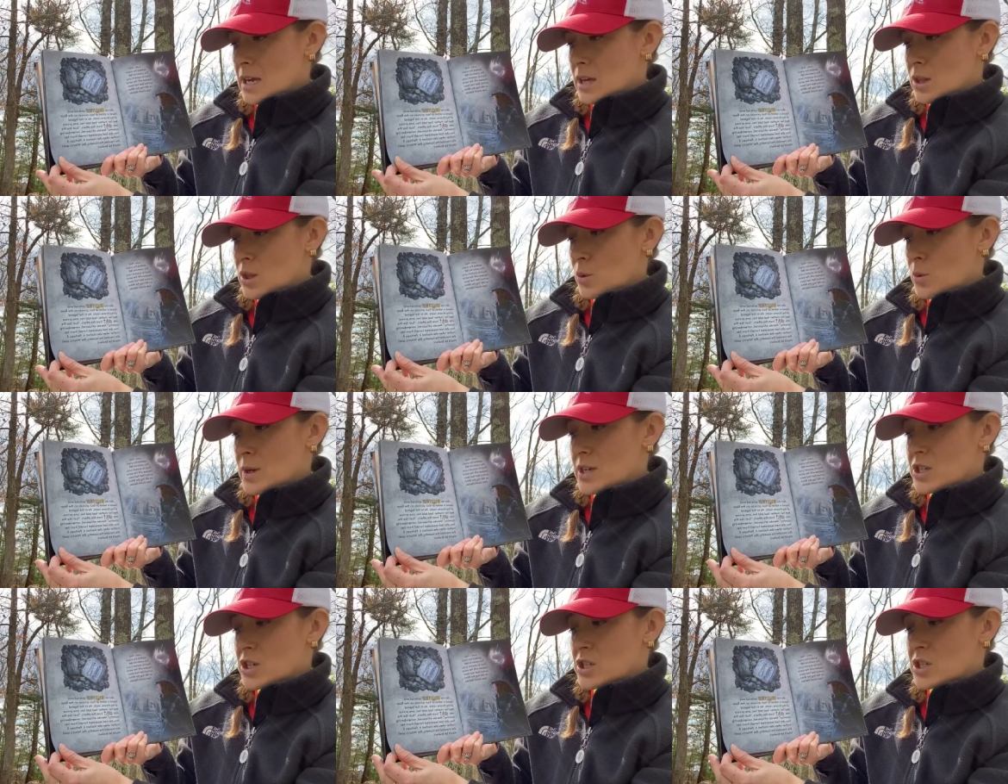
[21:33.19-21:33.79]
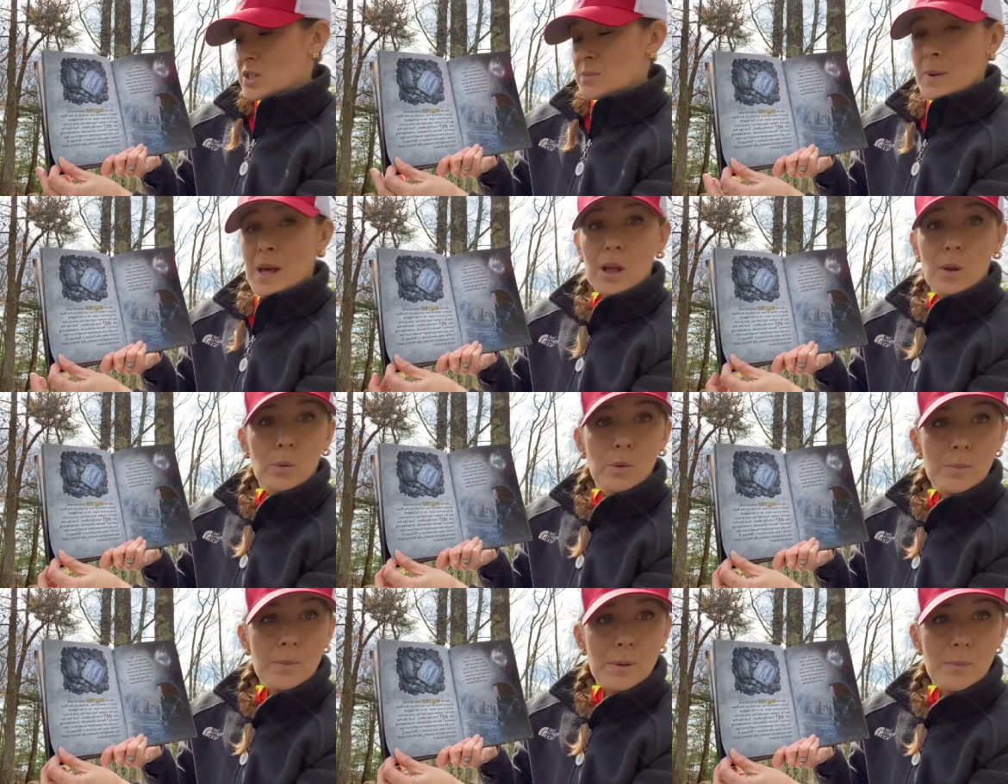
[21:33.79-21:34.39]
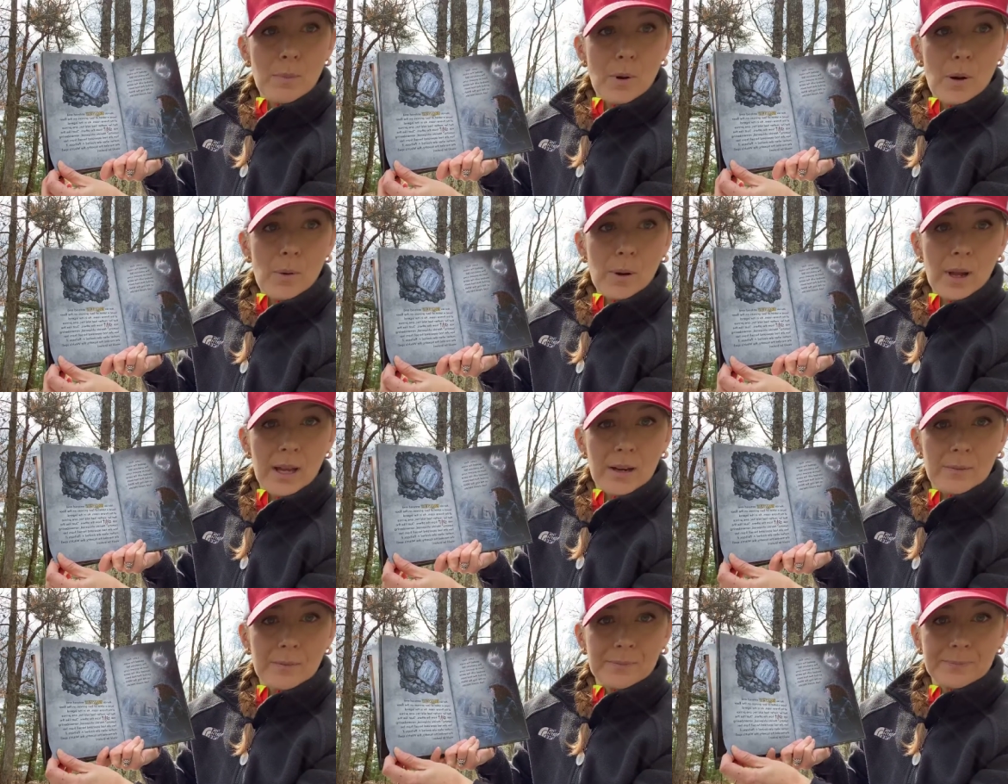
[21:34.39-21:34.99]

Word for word: the witch's spell would be broken.